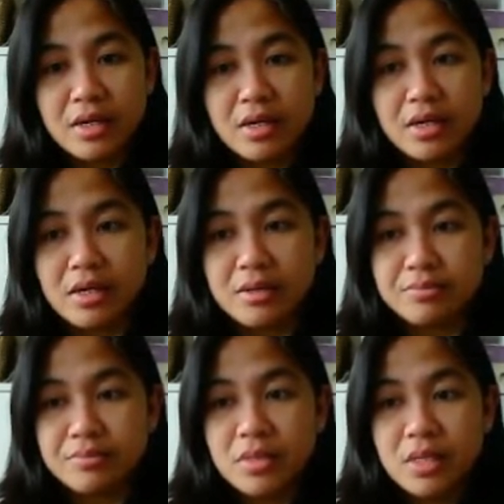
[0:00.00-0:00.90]

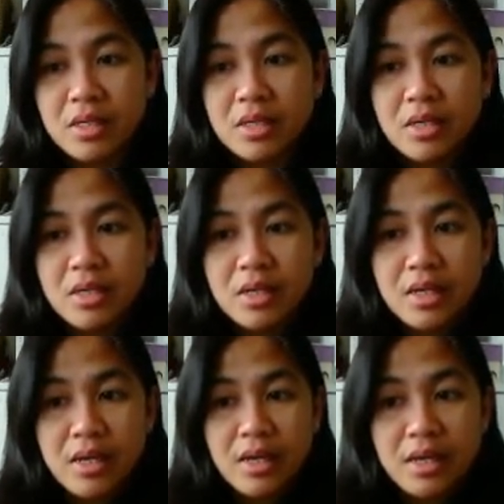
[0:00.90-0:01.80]
um,
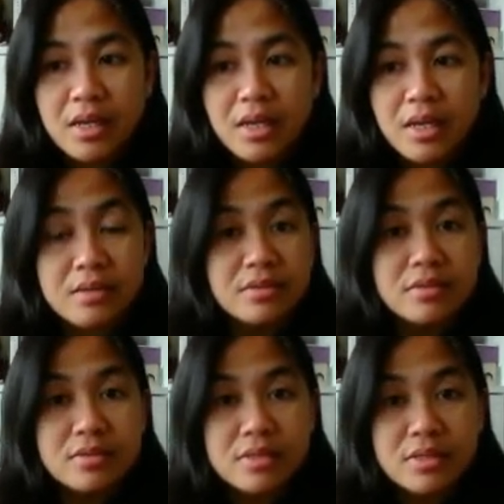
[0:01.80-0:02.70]
and
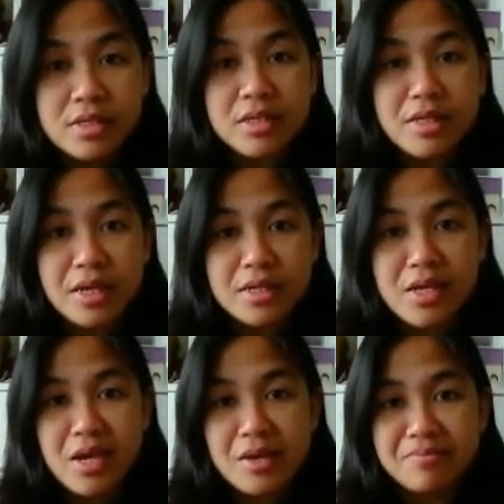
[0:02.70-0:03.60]
till
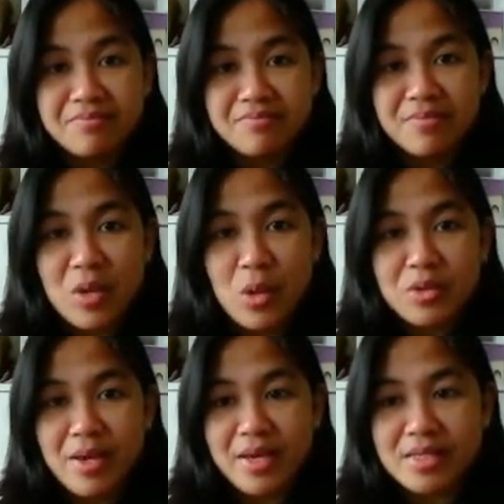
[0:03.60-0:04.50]
next time all
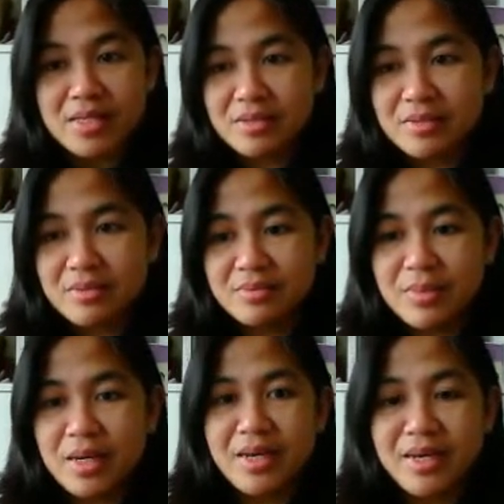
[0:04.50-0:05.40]
the best
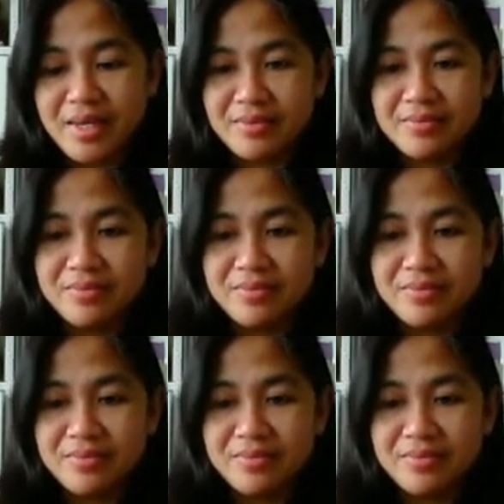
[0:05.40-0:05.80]
bye